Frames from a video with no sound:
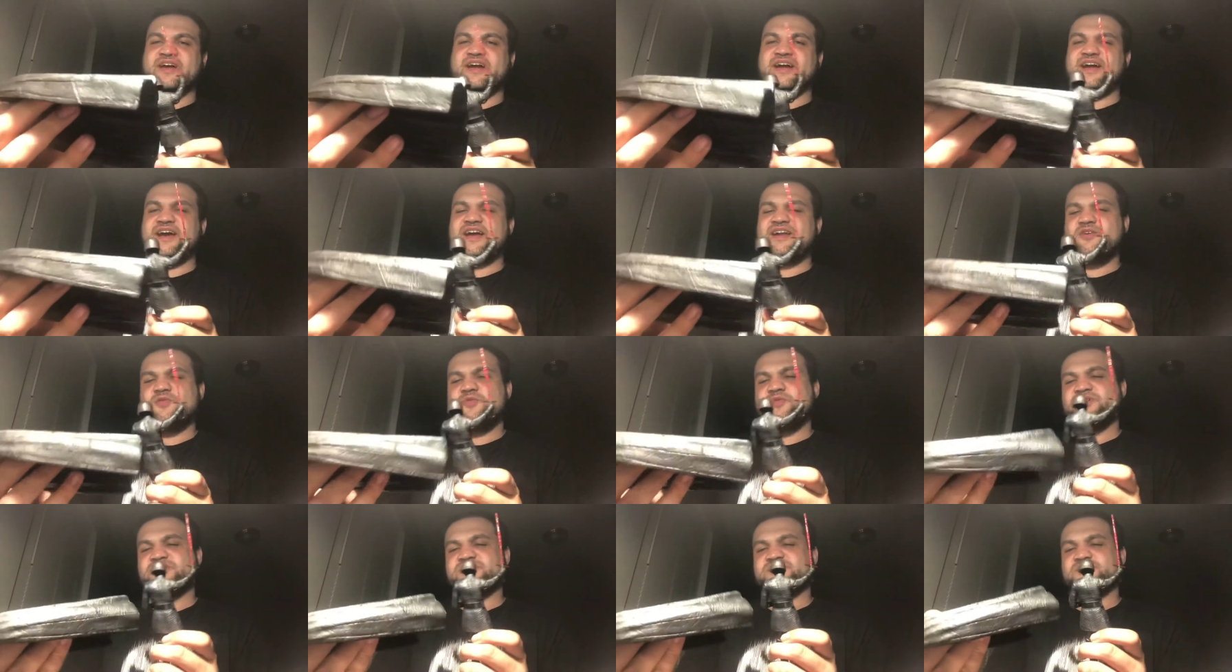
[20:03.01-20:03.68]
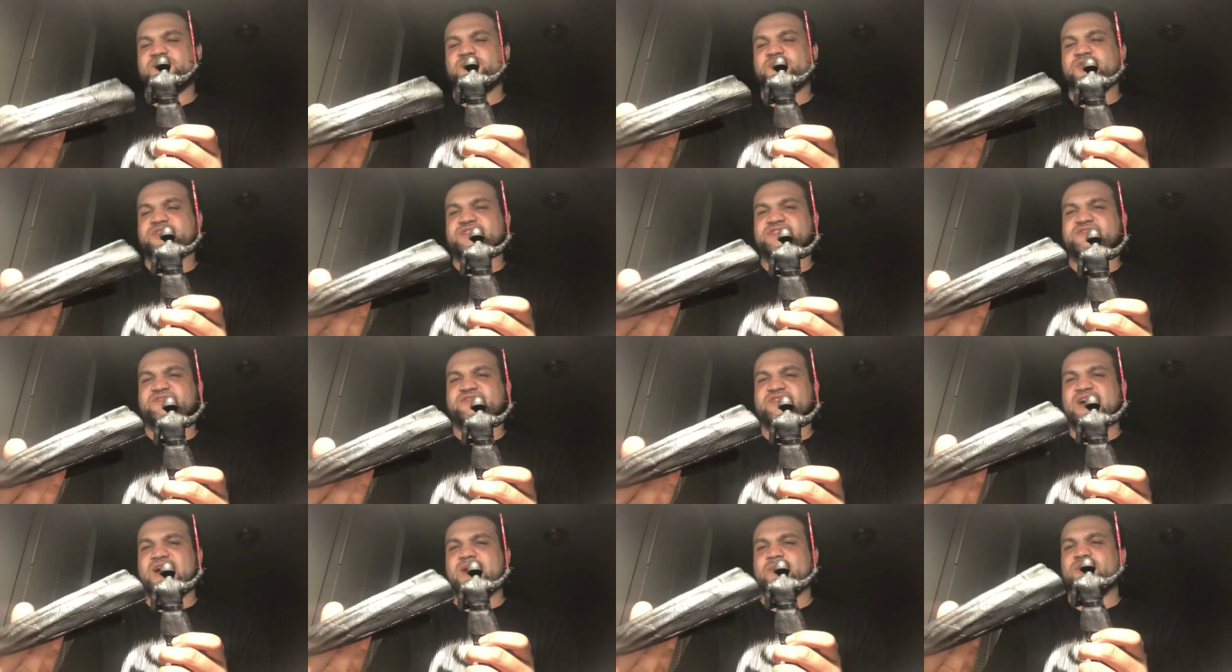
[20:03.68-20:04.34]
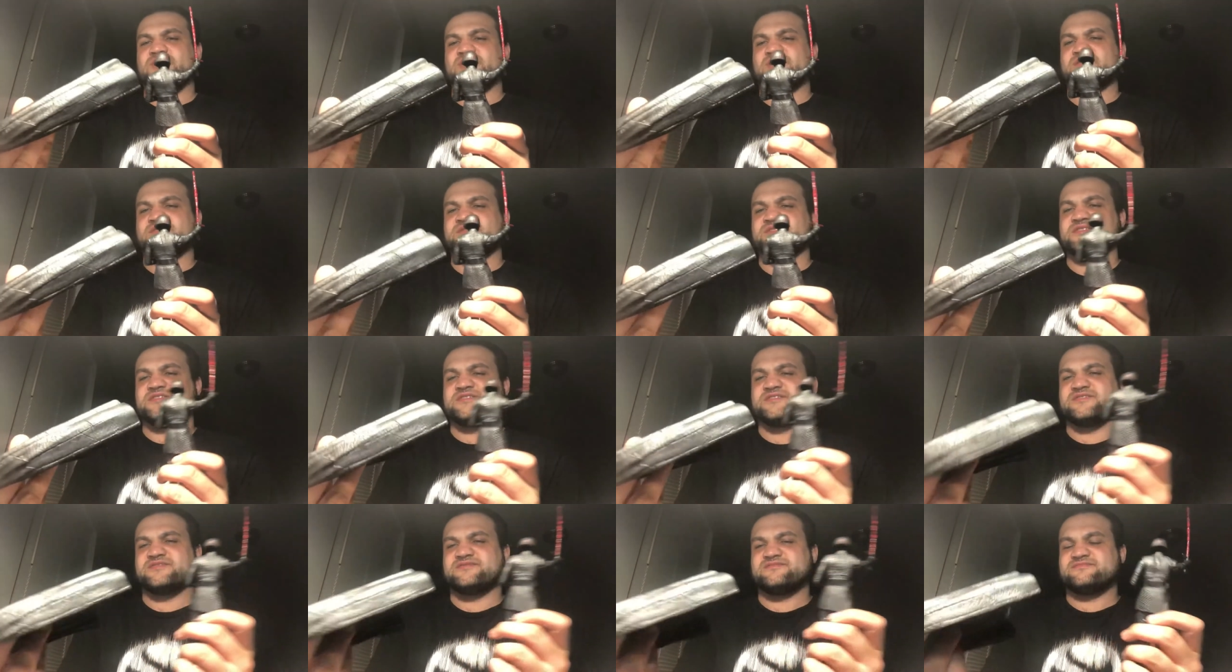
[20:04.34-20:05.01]
I kind of wish it was fabric,
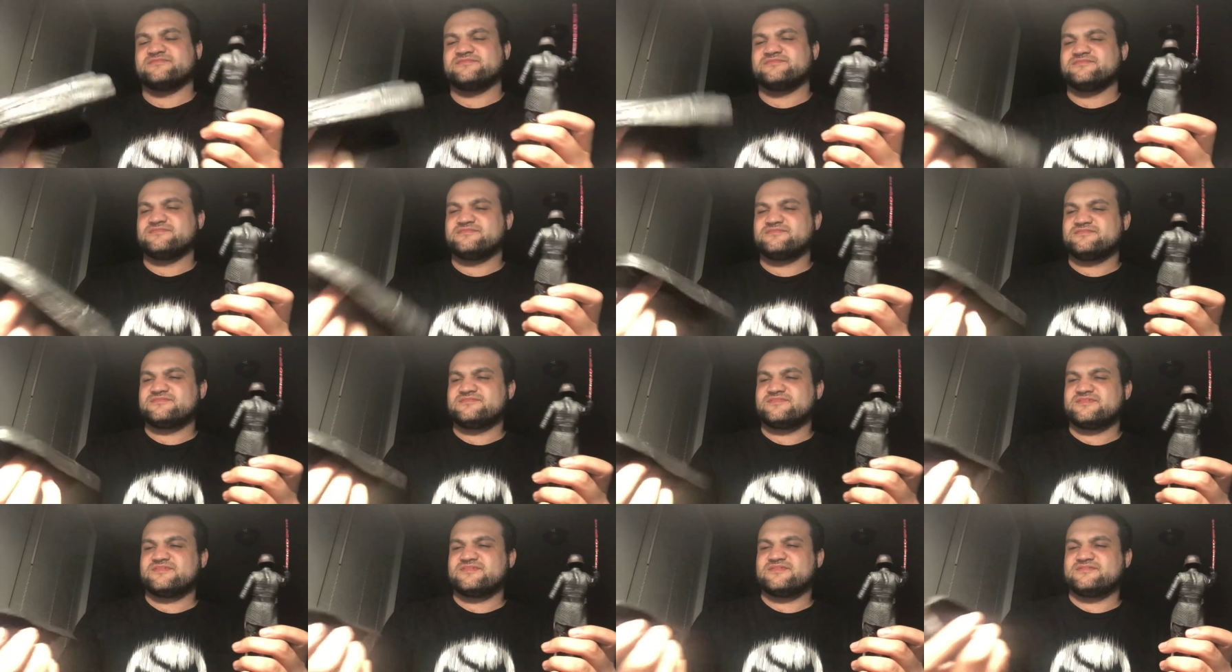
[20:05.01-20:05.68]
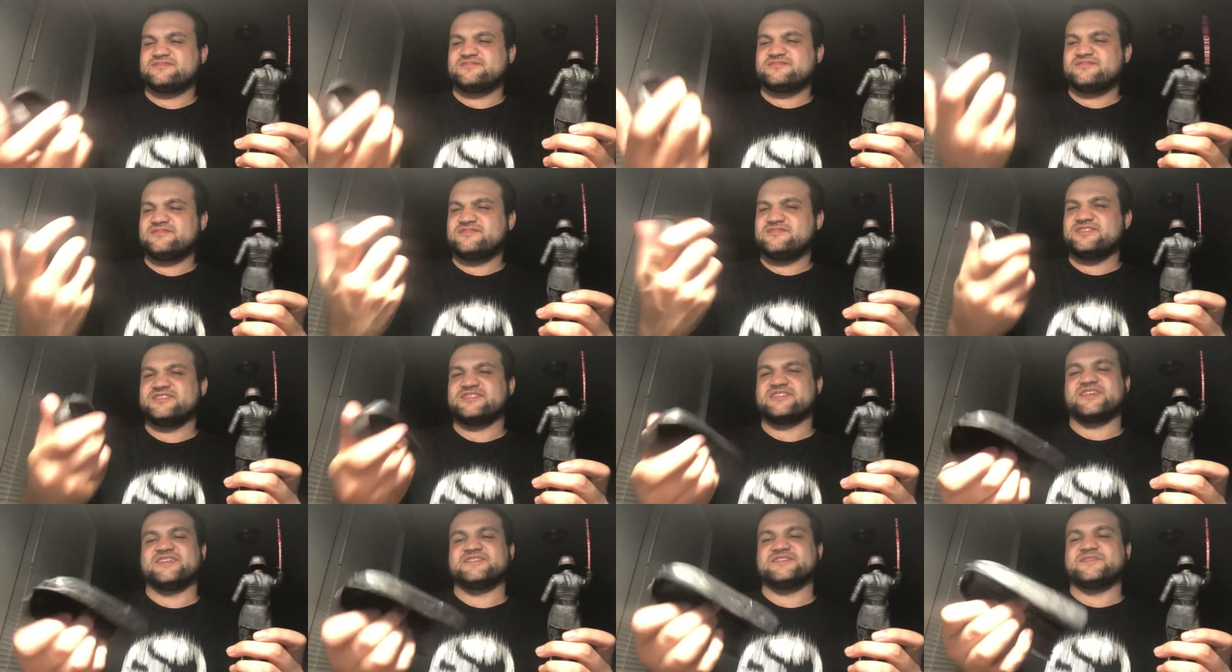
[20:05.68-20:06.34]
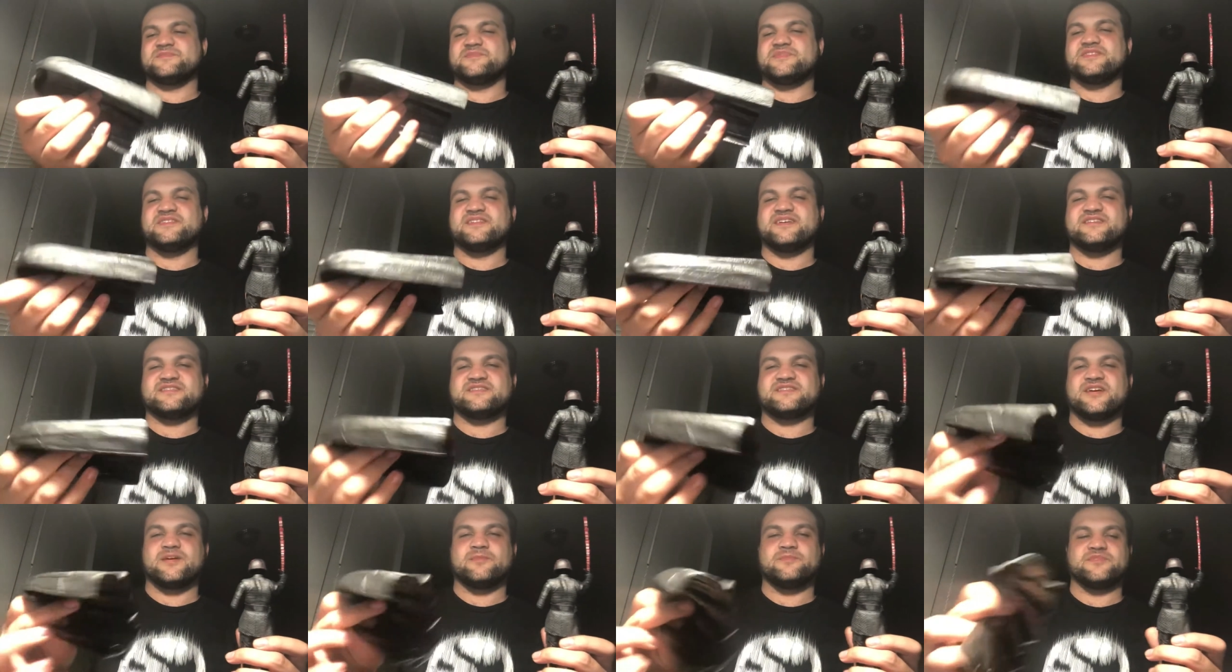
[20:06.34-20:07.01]
just just because it'd be
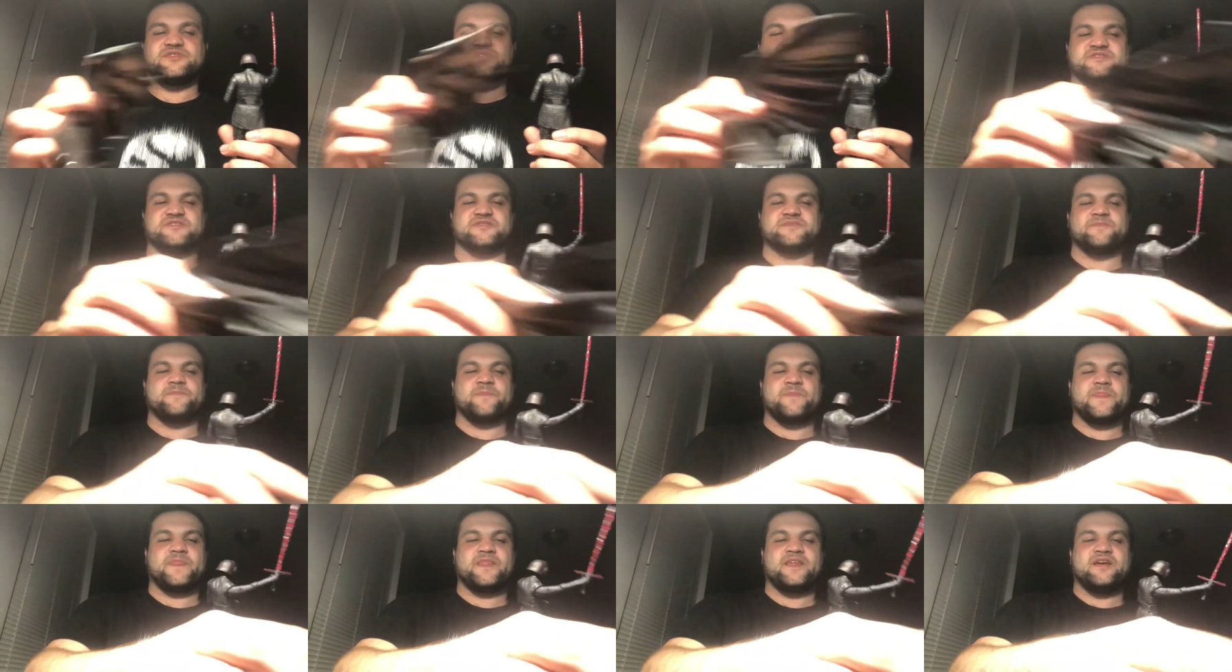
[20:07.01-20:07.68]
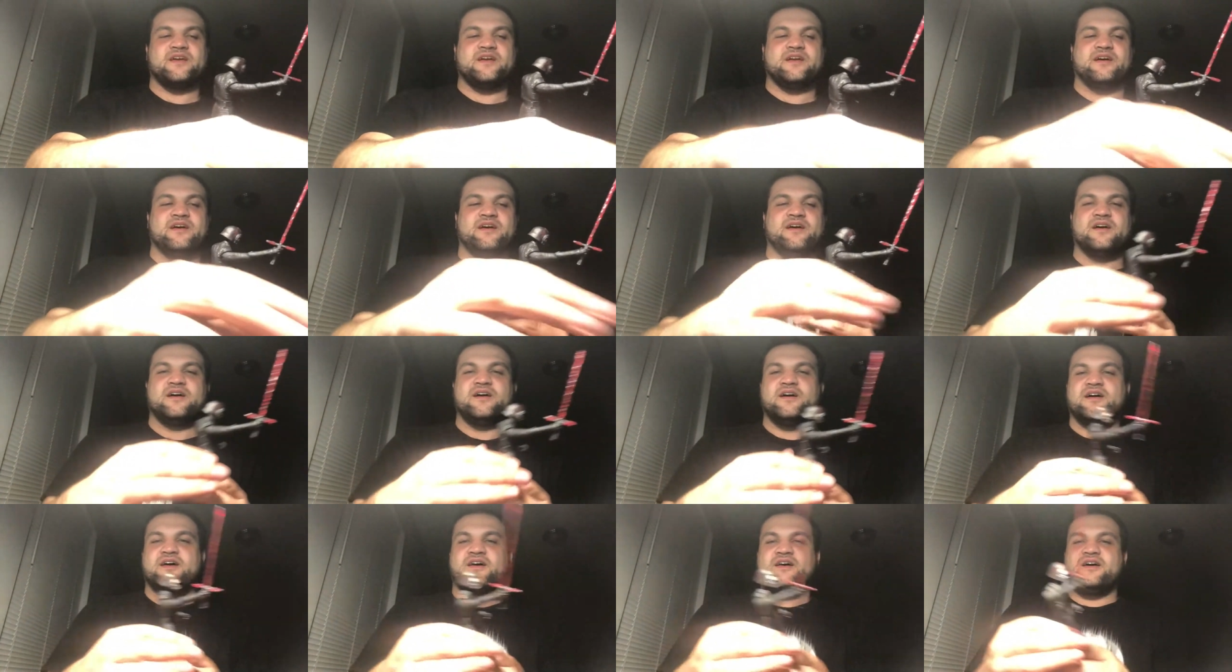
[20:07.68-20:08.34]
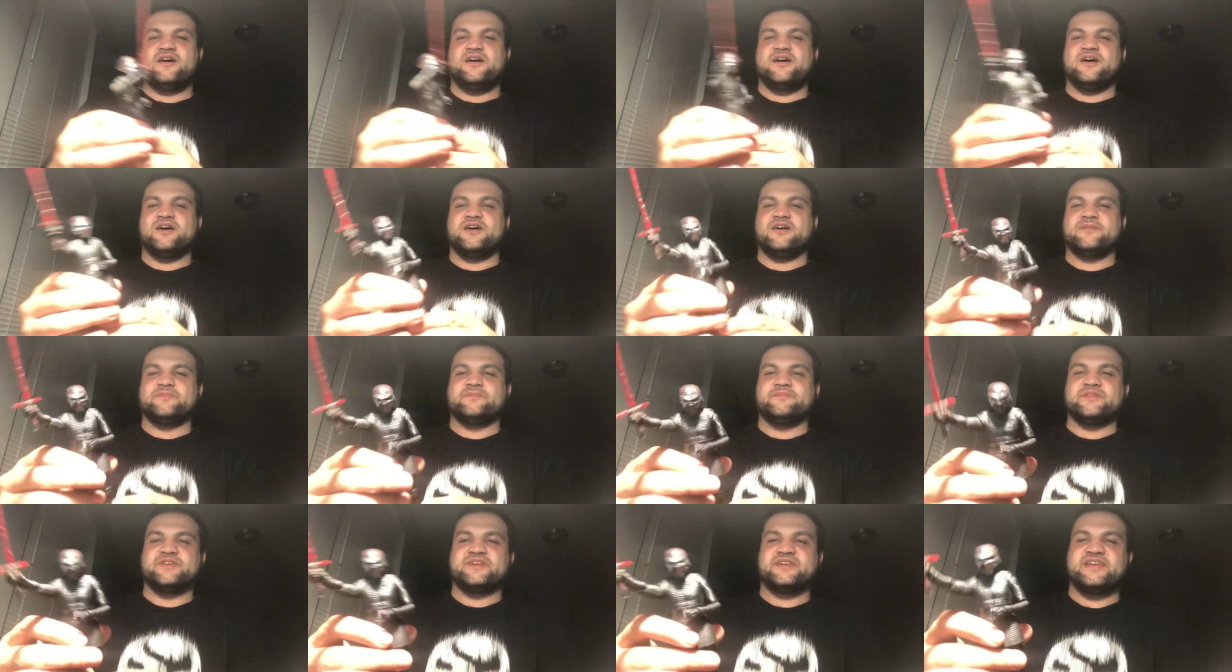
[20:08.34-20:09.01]
less cumbersome. Uh,
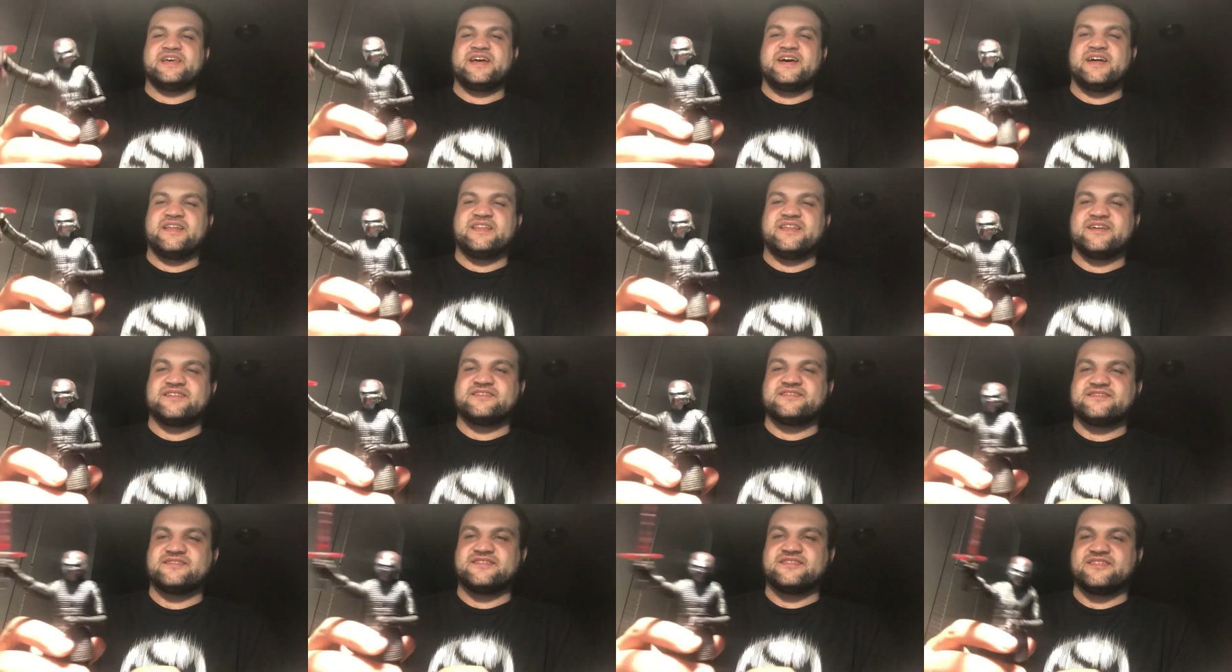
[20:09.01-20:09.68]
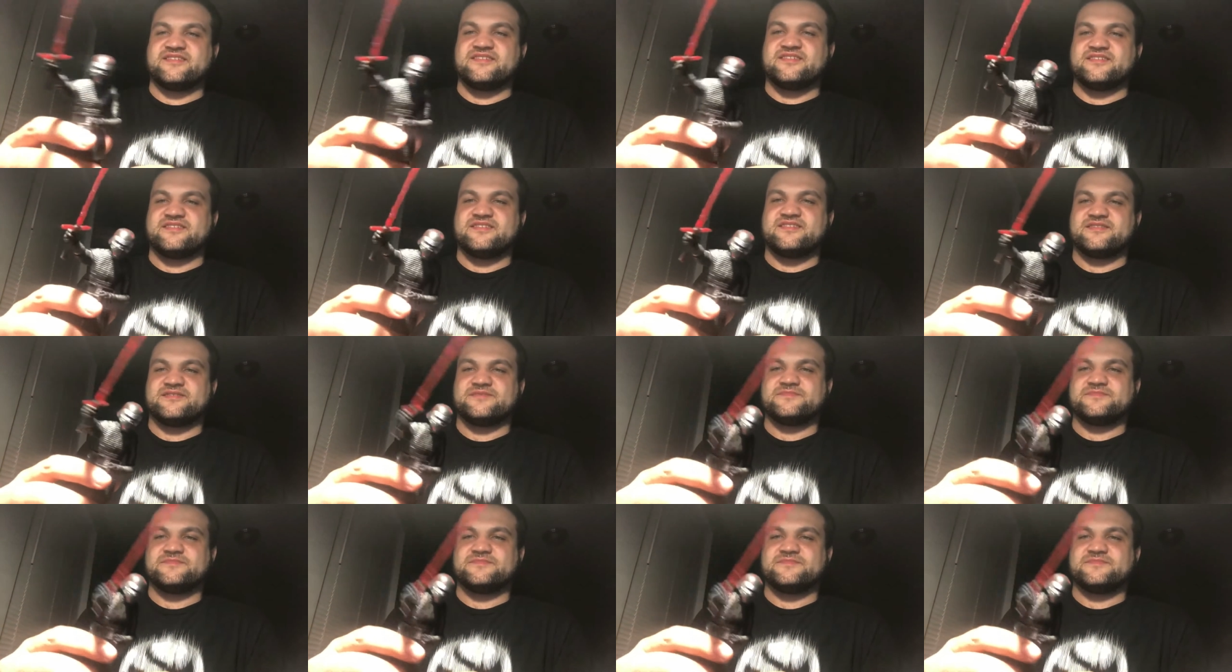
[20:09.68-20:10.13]
but yeah, that's uh,